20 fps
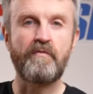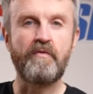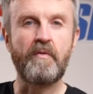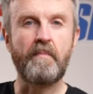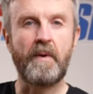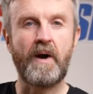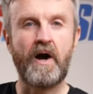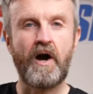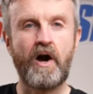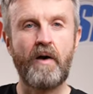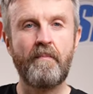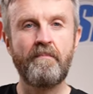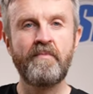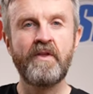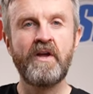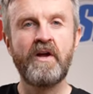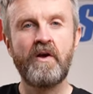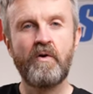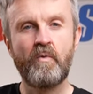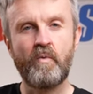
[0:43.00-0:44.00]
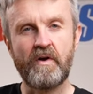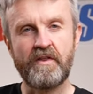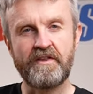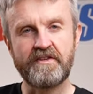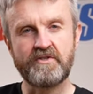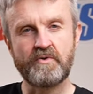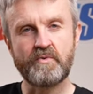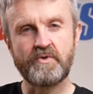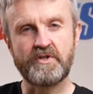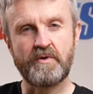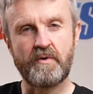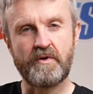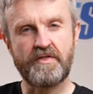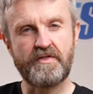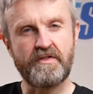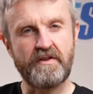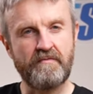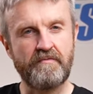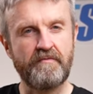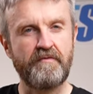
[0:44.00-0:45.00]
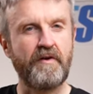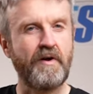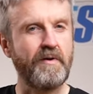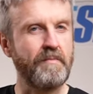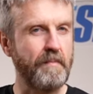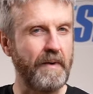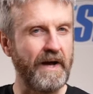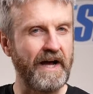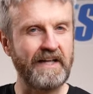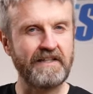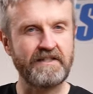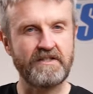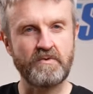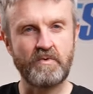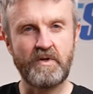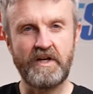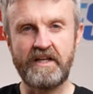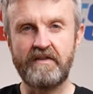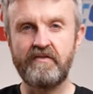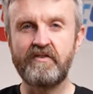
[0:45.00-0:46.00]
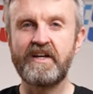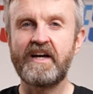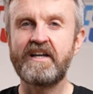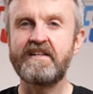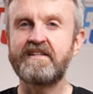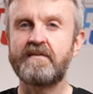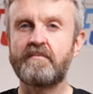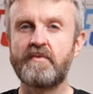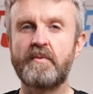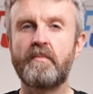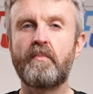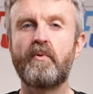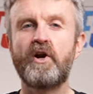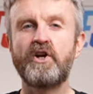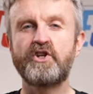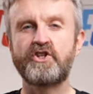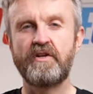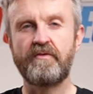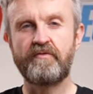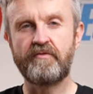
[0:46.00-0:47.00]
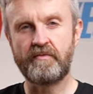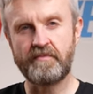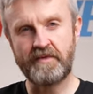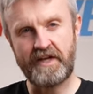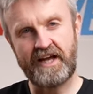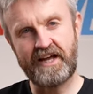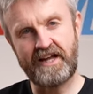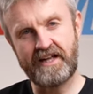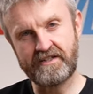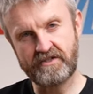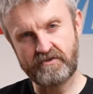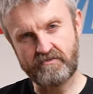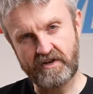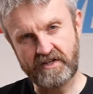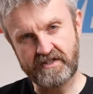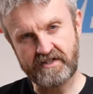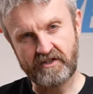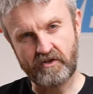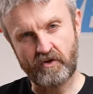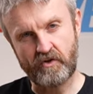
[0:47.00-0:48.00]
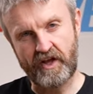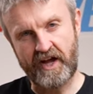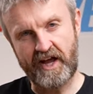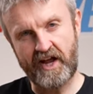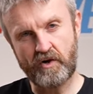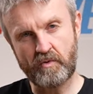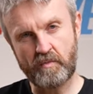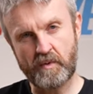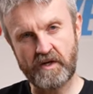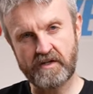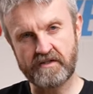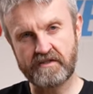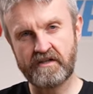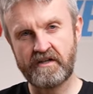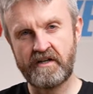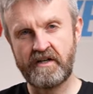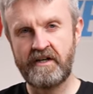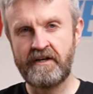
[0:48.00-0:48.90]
of the palm, where there's also a thin foam pad to alleviate some of the pressure from your hands resting on the handlebars.